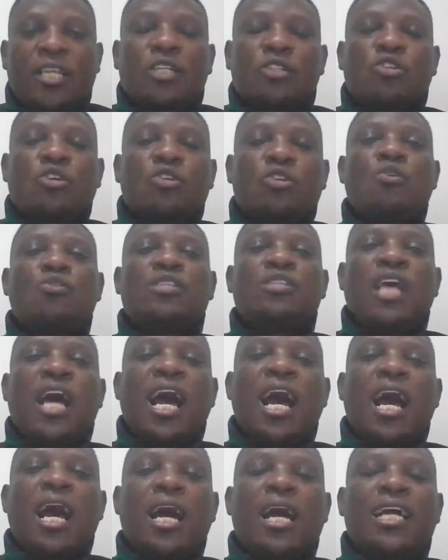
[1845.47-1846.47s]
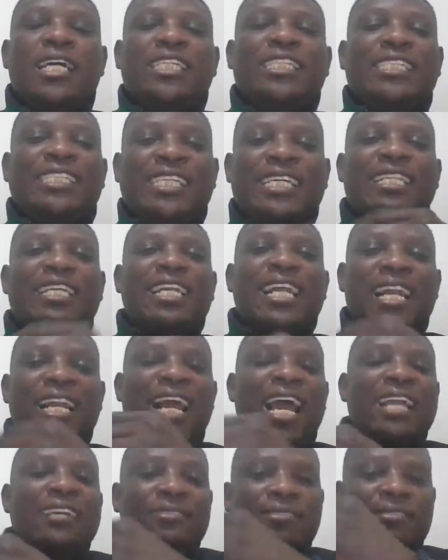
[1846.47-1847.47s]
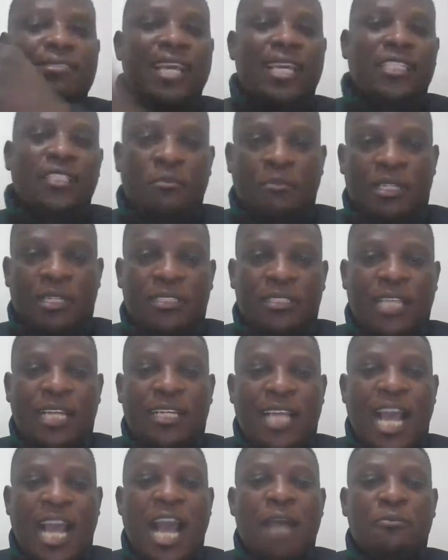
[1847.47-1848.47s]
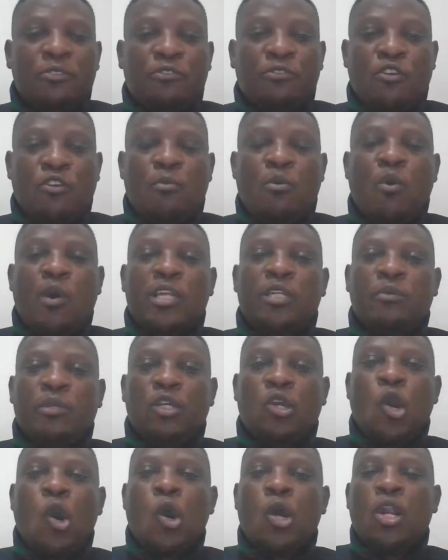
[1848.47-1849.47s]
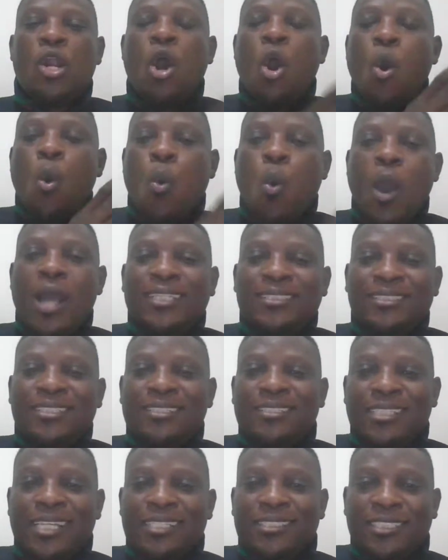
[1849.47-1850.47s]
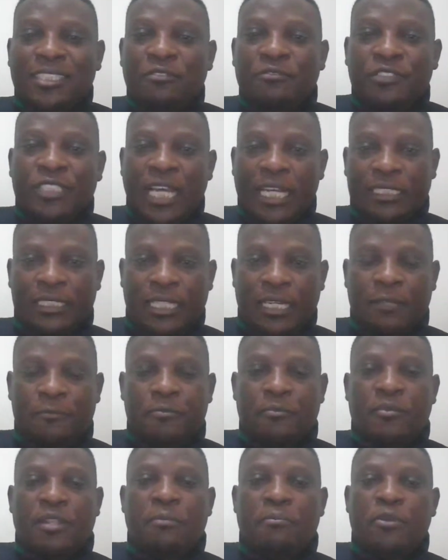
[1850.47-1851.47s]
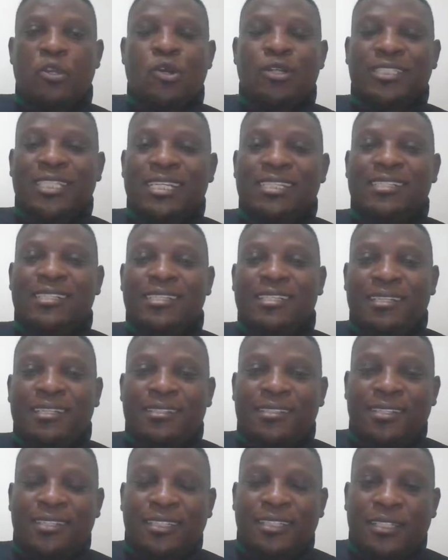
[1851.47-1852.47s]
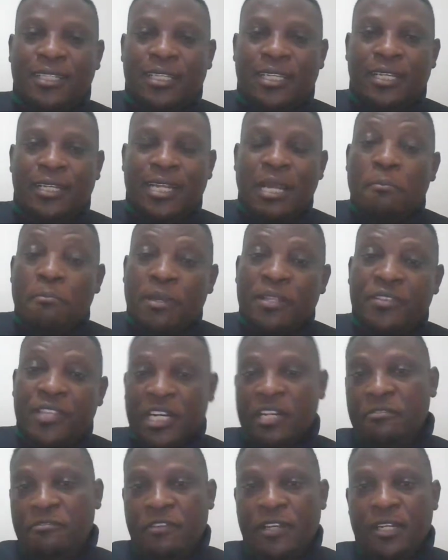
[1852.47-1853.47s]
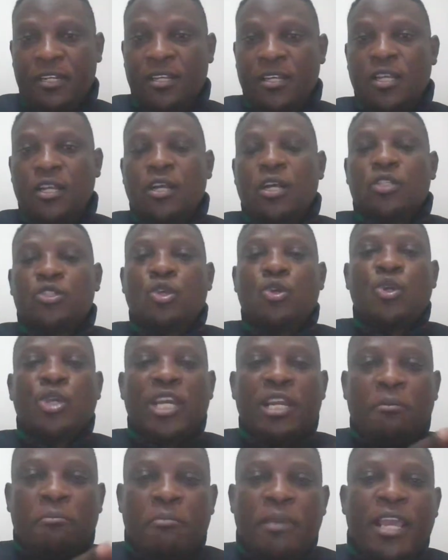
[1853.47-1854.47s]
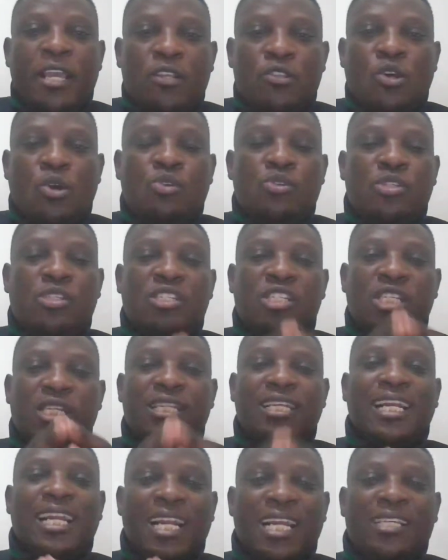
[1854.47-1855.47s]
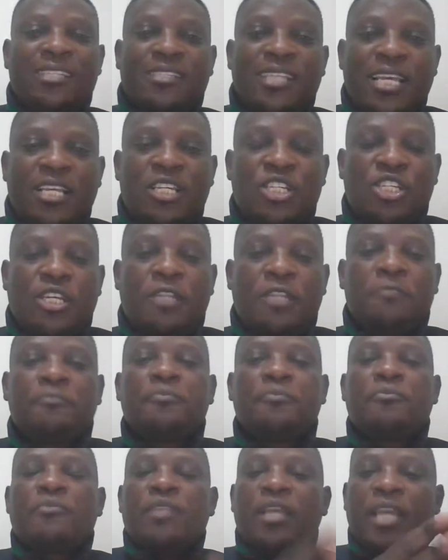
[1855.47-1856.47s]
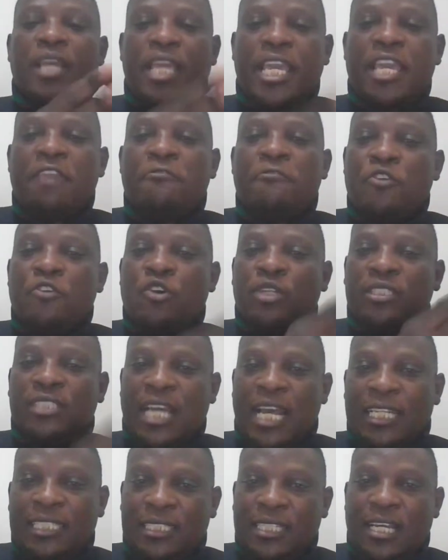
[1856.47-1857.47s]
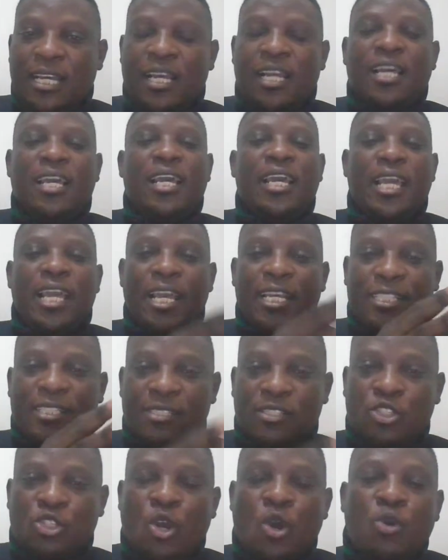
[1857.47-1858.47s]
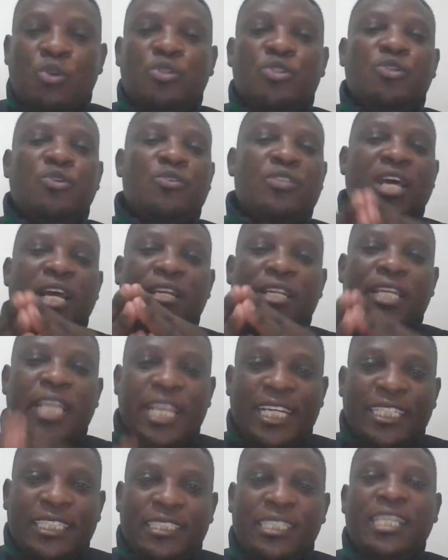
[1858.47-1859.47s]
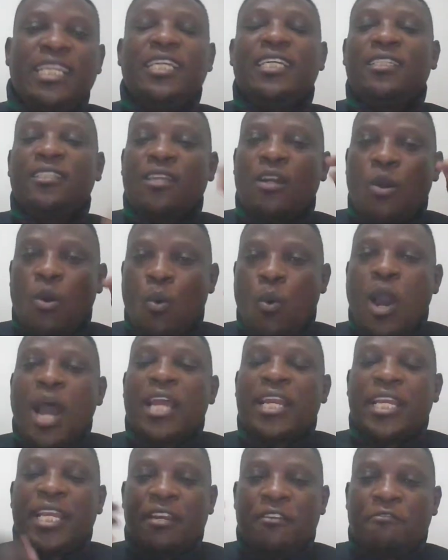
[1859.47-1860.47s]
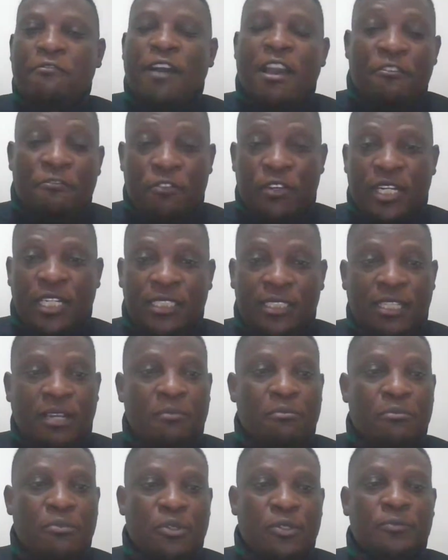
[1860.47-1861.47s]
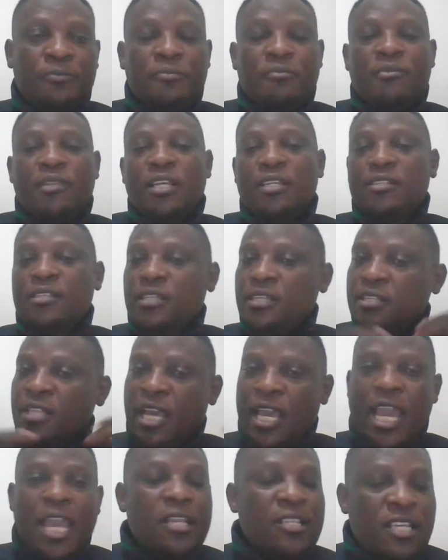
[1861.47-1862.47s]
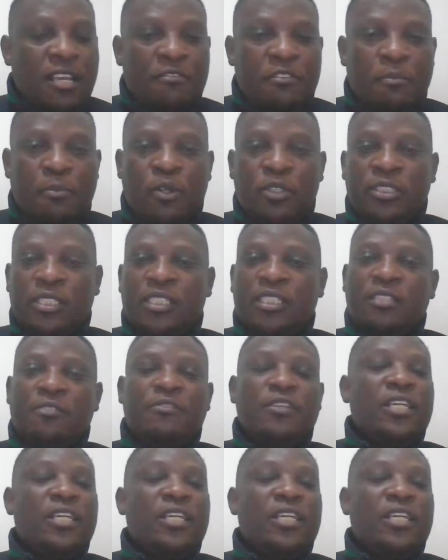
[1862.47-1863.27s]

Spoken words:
So those are generalized statements that comes from what we call quantitative data, because it's number driven. So you can make those generalization if your data has shown you that indeed 1 in 5, for example, is either HIV positive,